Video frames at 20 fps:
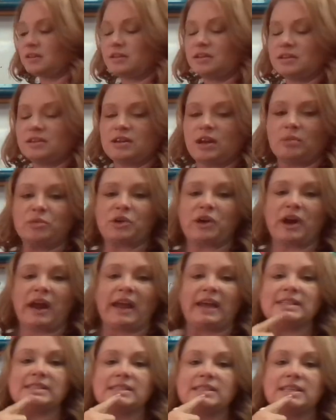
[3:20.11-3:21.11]
Number
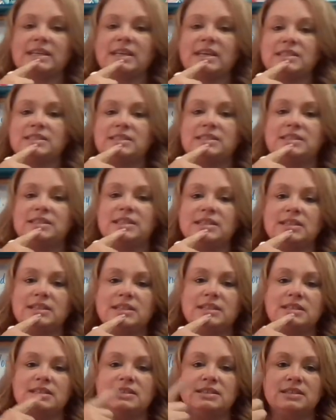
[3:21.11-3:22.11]
8, D,
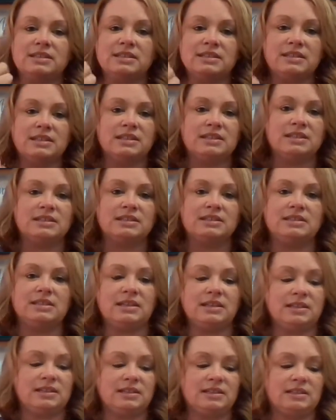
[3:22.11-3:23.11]
D,
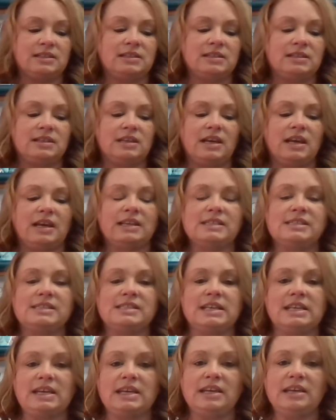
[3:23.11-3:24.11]

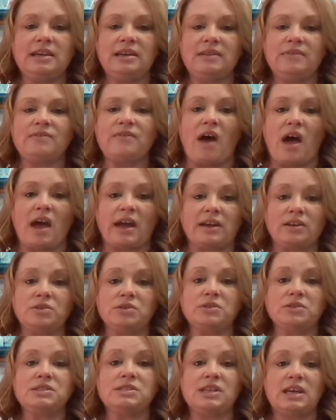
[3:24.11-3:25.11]
D,
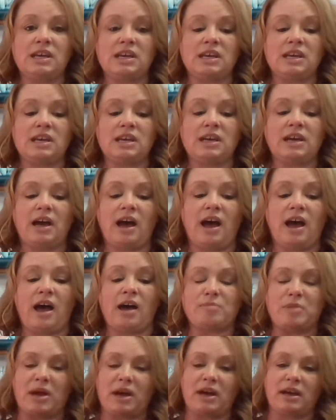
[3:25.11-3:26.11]
final D,
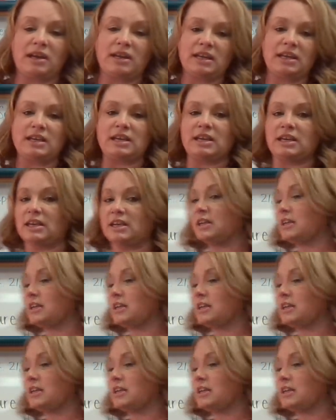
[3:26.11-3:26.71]
comma, E,